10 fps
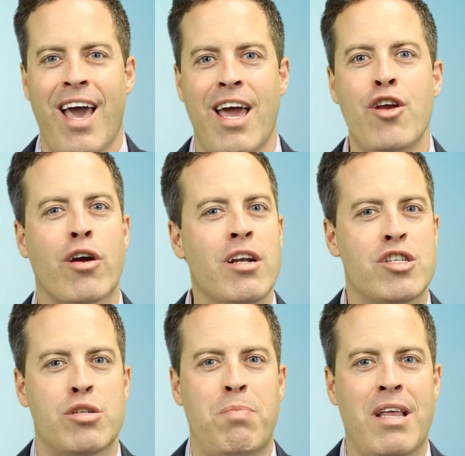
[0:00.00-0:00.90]
and you're gonna
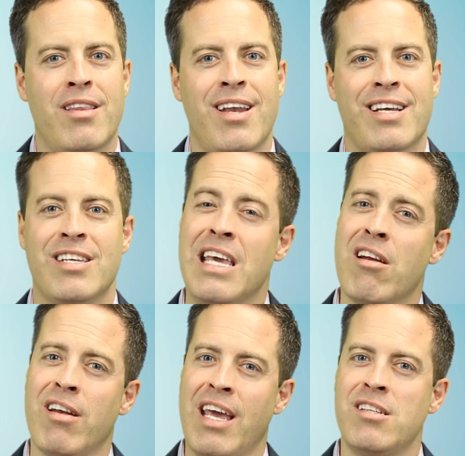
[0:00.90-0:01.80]
spend the next
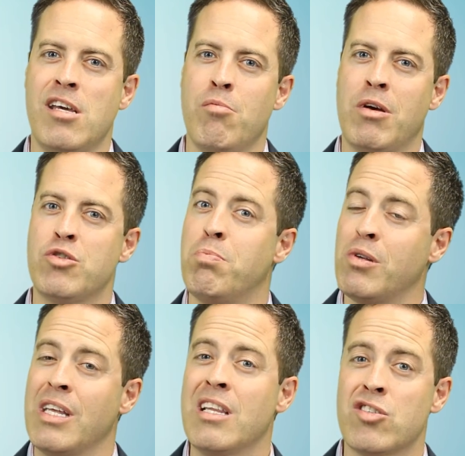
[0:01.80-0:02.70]
year to 18 months
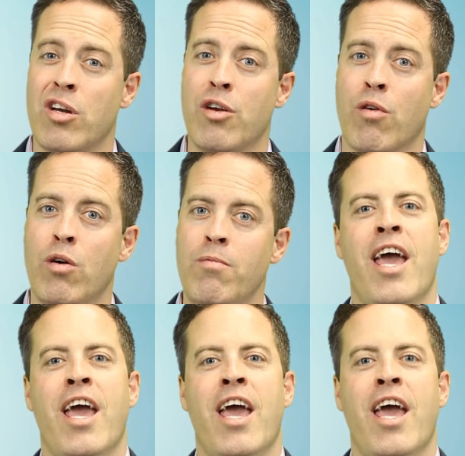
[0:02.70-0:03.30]
building this on your own.